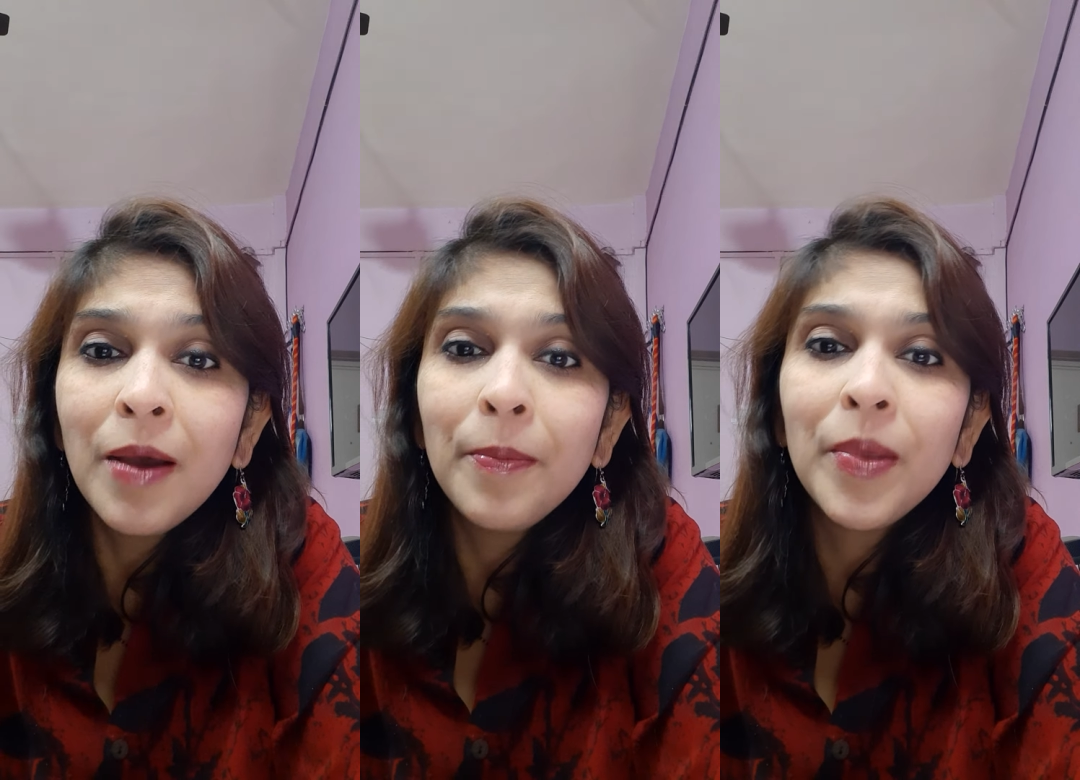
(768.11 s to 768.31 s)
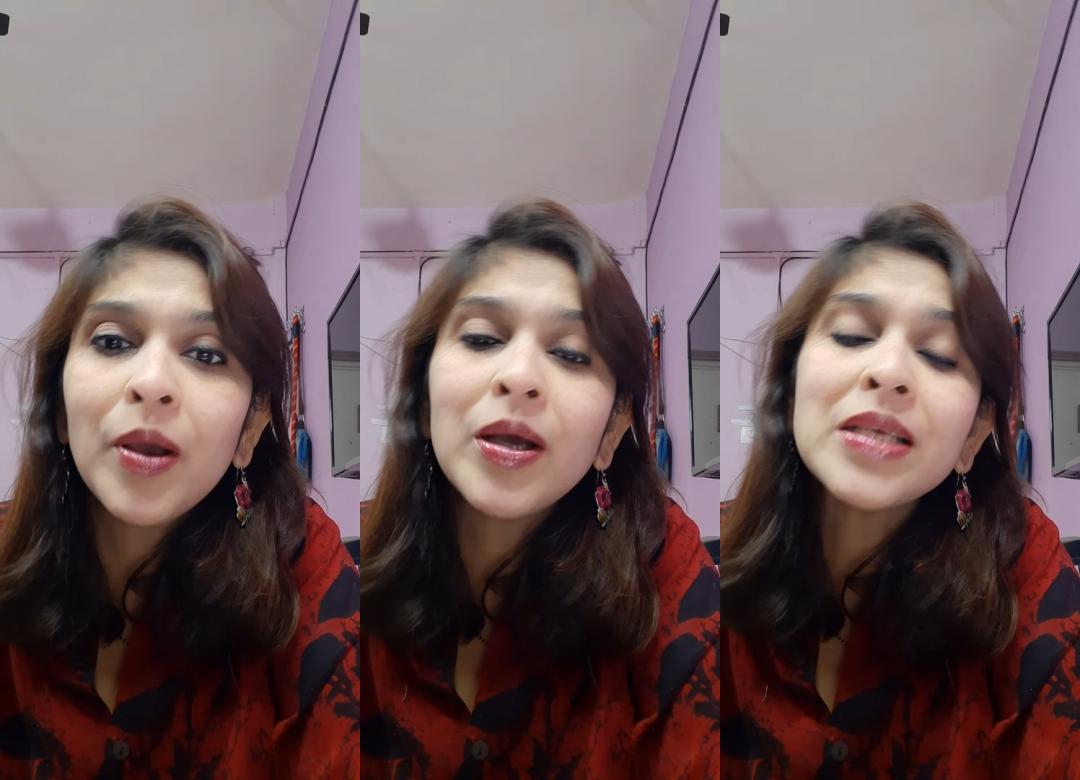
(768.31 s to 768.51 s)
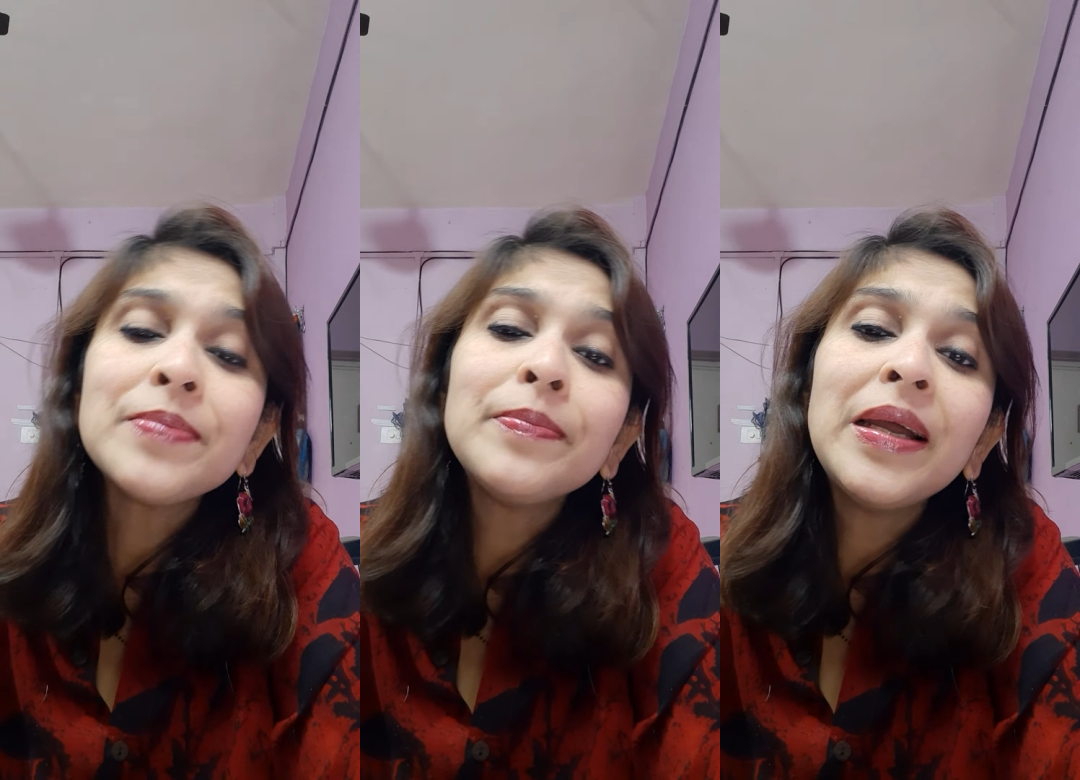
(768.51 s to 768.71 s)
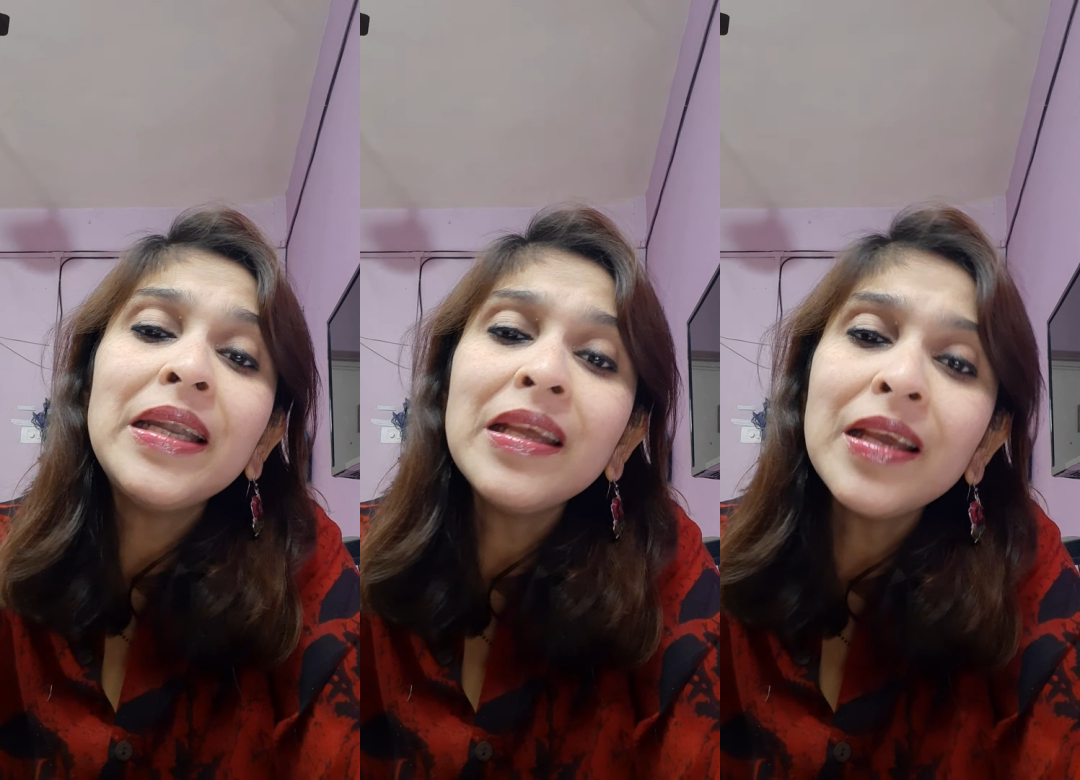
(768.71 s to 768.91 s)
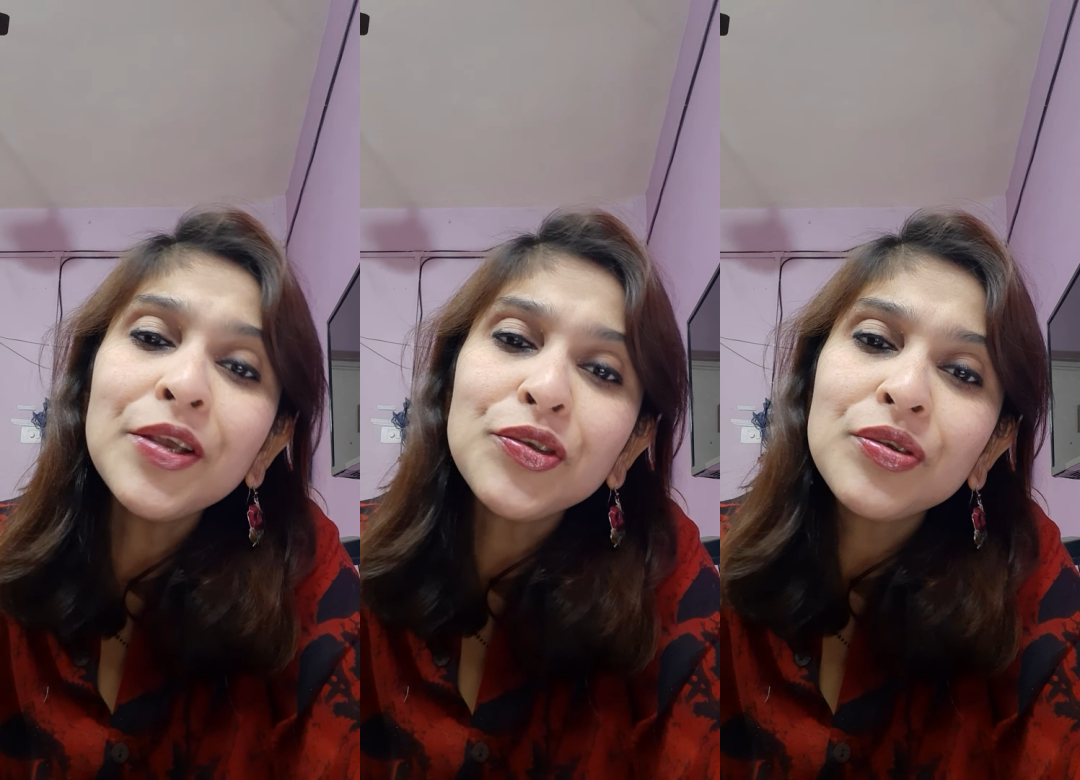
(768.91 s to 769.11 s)
because
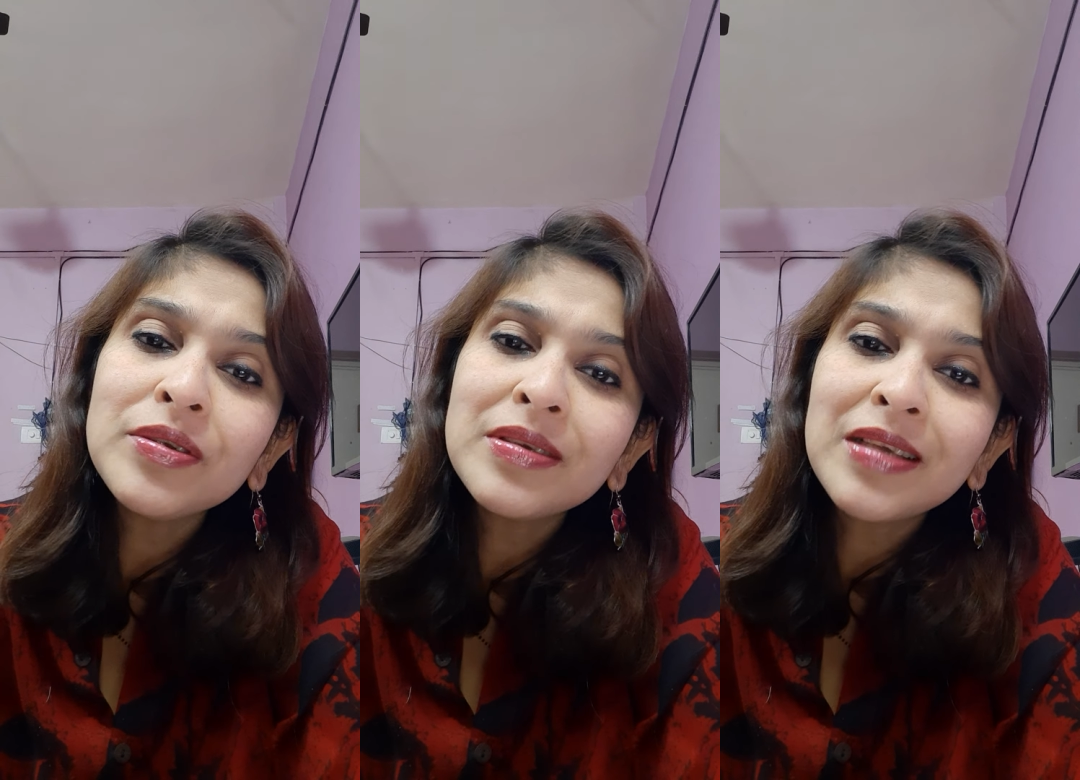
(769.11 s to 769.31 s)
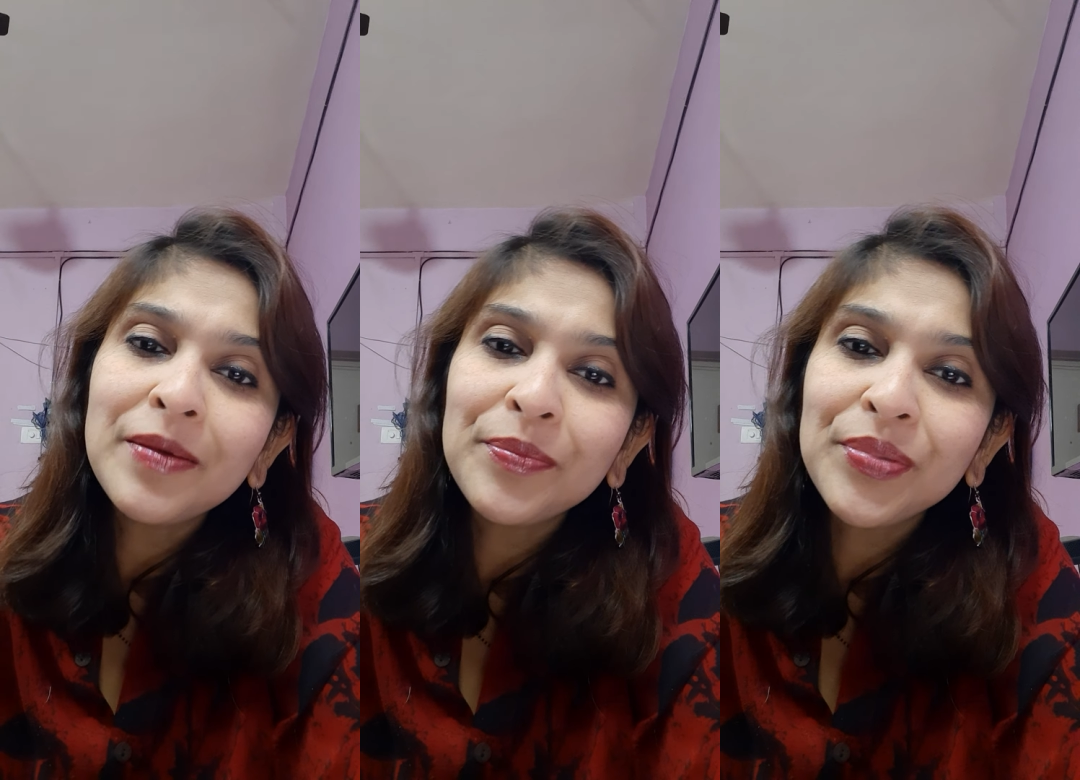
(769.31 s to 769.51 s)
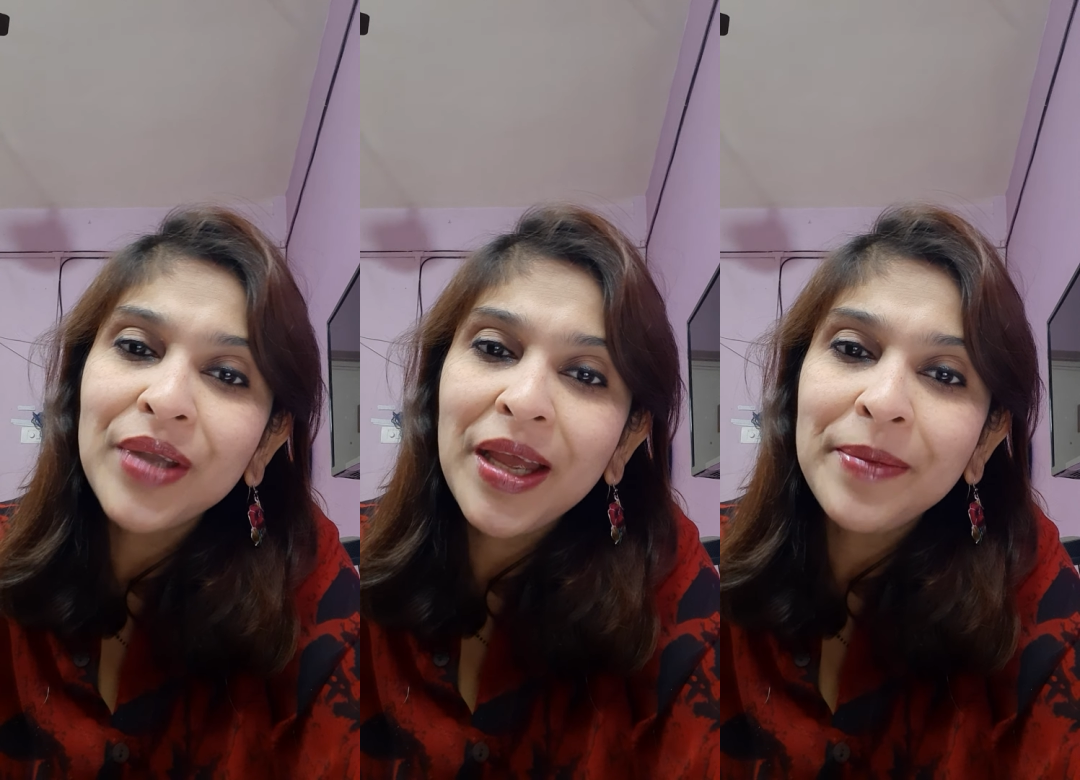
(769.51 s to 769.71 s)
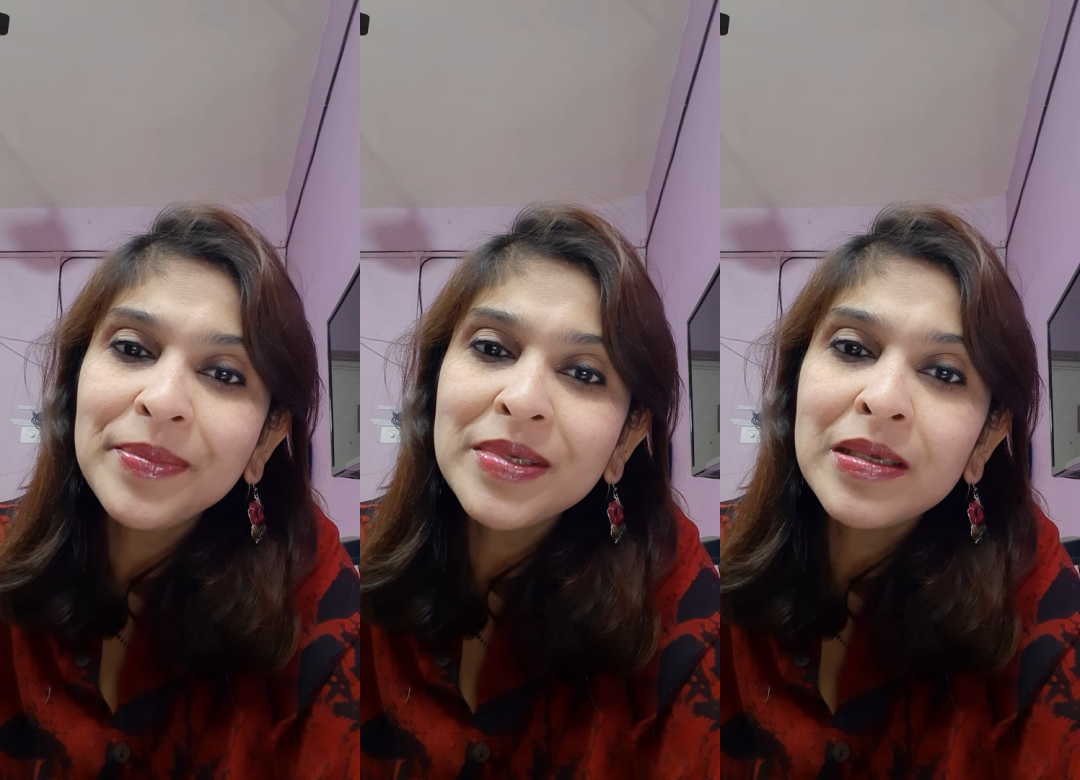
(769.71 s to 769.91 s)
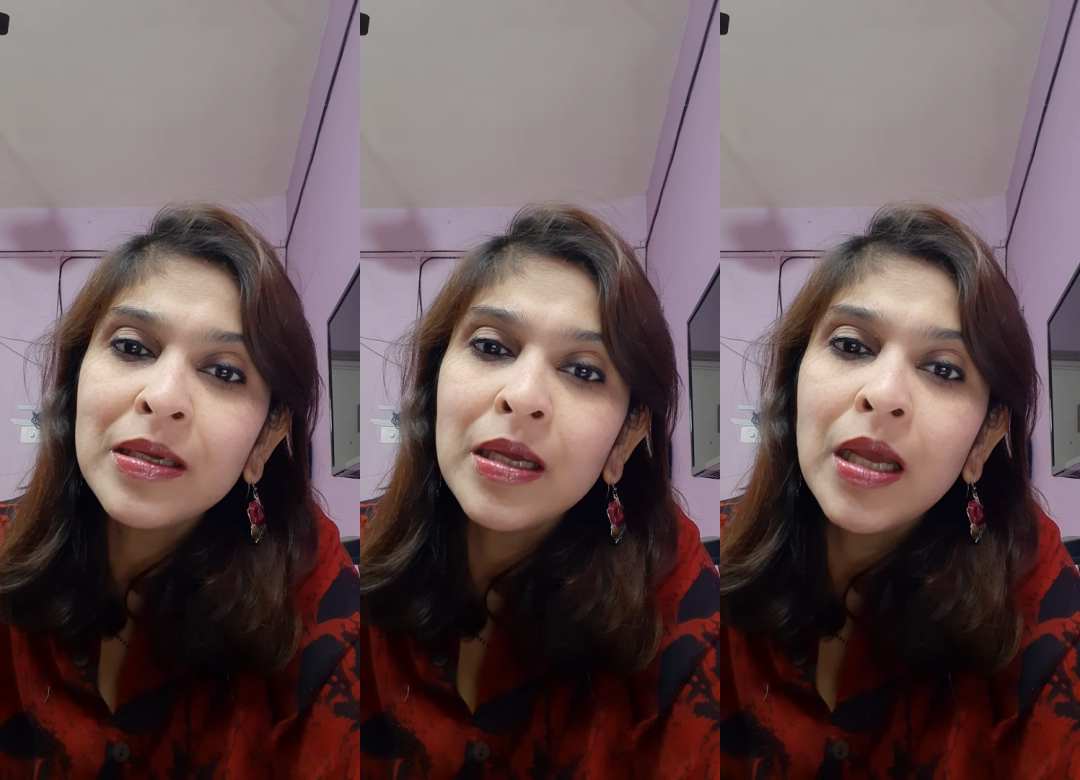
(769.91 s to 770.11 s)
medications sometimes